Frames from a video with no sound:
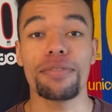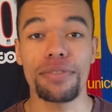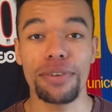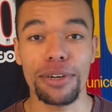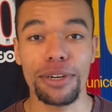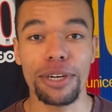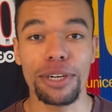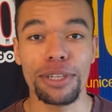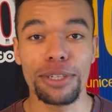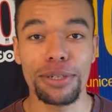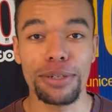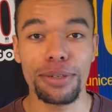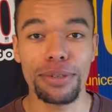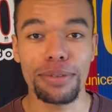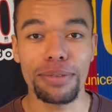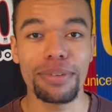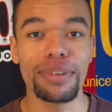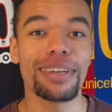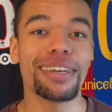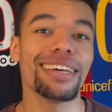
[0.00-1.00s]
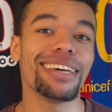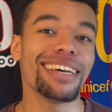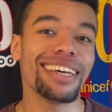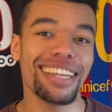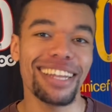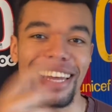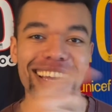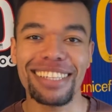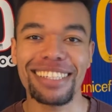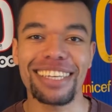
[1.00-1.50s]
further ado,
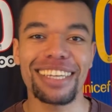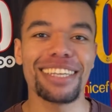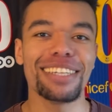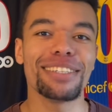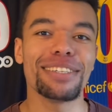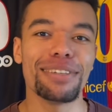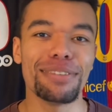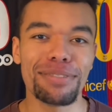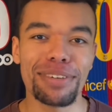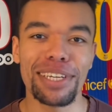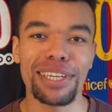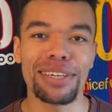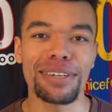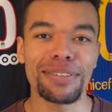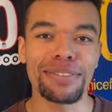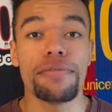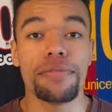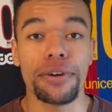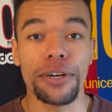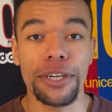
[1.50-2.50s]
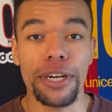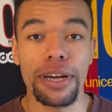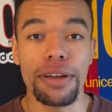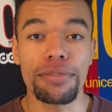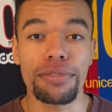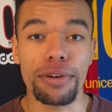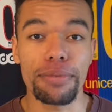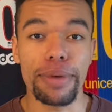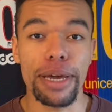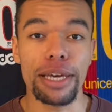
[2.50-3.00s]
let's get into the video. For your
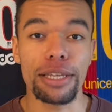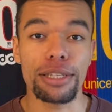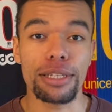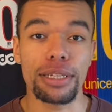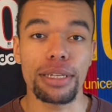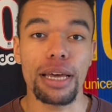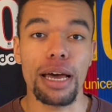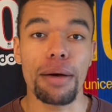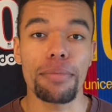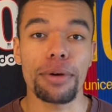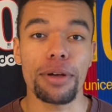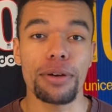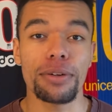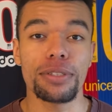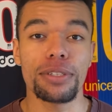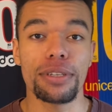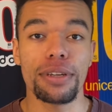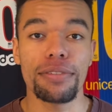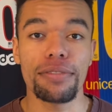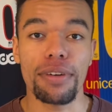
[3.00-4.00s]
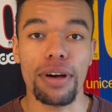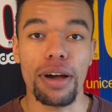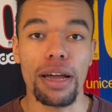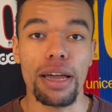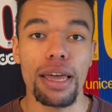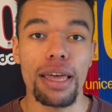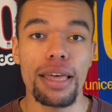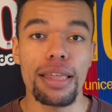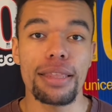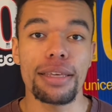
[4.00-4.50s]
information, I'm going to divide
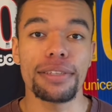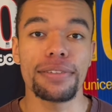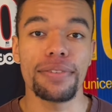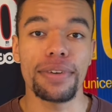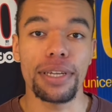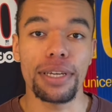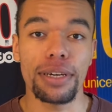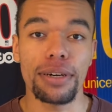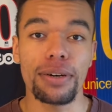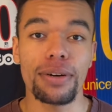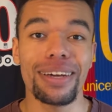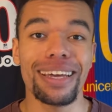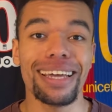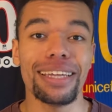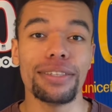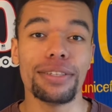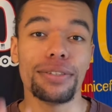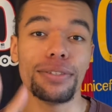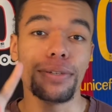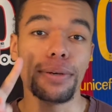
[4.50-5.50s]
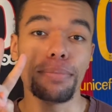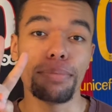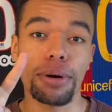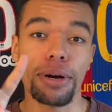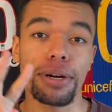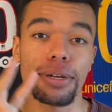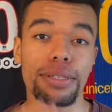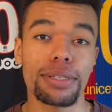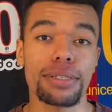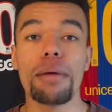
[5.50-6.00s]
this video into two
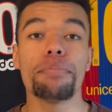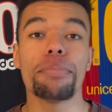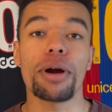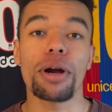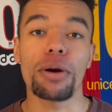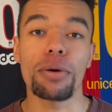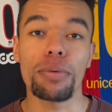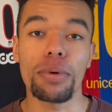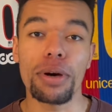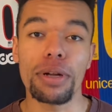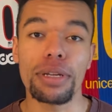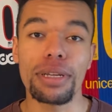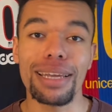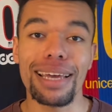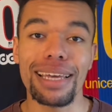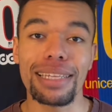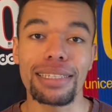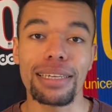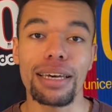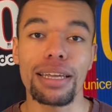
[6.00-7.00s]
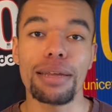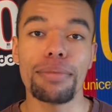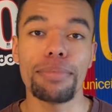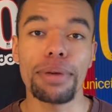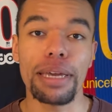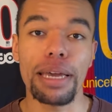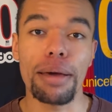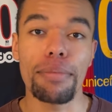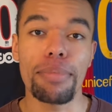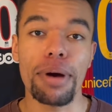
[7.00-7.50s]
parts. Part 1 is going to
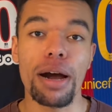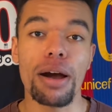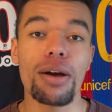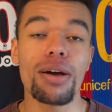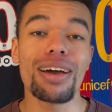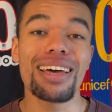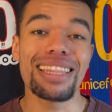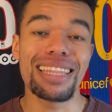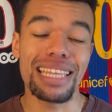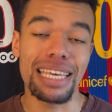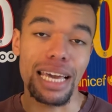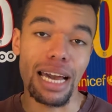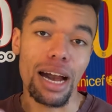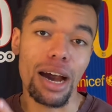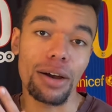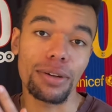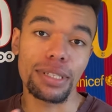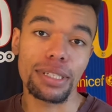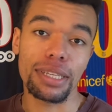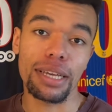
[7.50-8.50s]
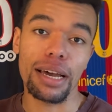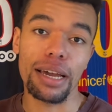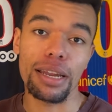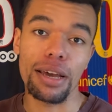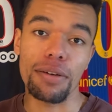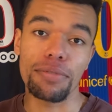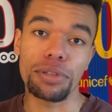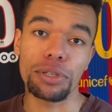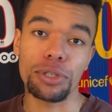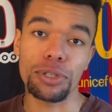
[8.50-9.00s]
be about the outside
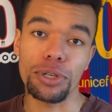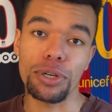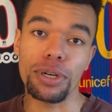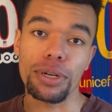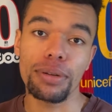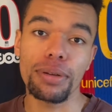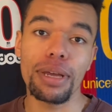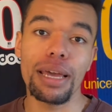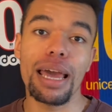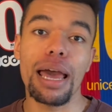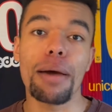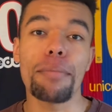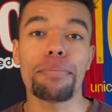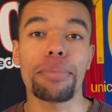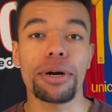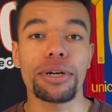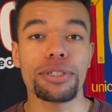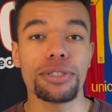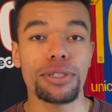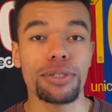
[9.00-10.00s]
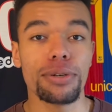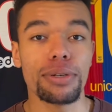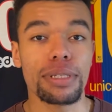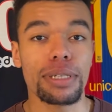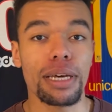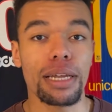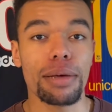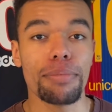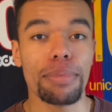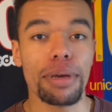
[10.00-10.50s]
of the shirt, and part 2 is
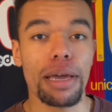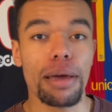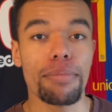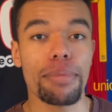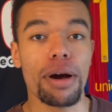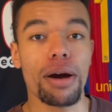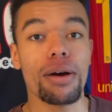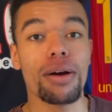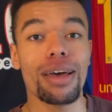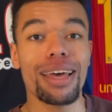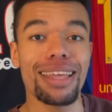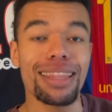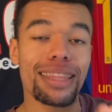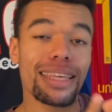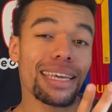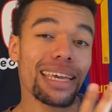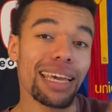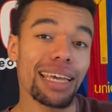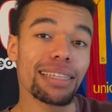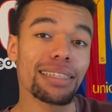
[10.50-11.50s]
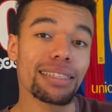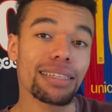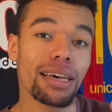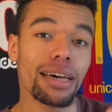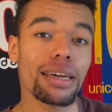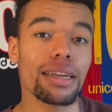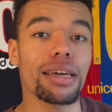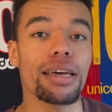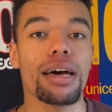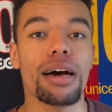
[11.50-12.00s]
going to be about the
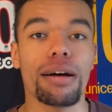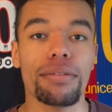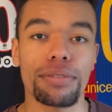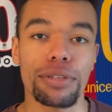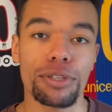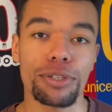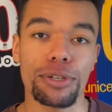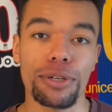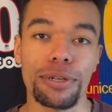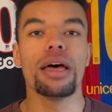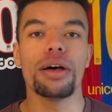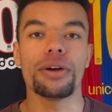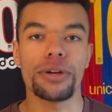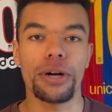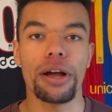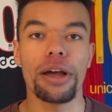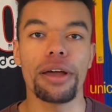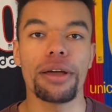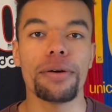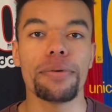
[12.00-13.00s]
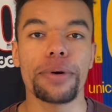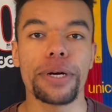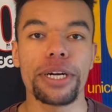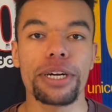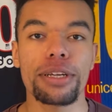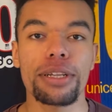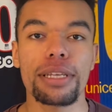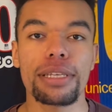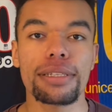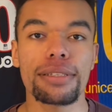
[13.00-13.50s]
inside of the shirt. Alright, we're
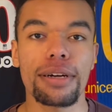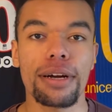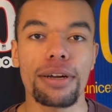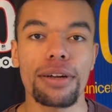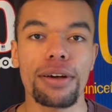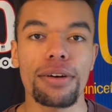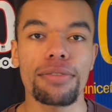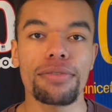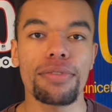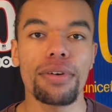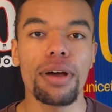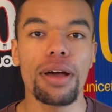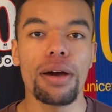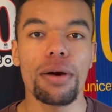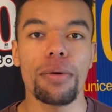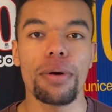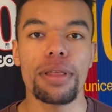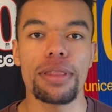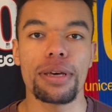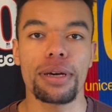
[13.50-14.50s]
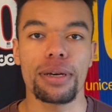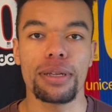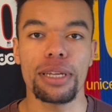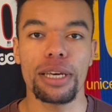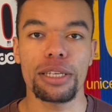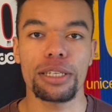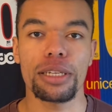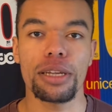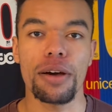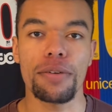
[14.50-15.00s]
going to start off with the
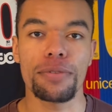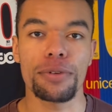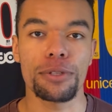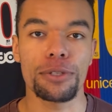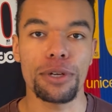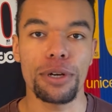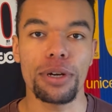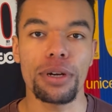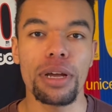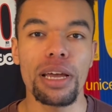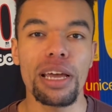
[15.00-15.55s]
condition of the shirt,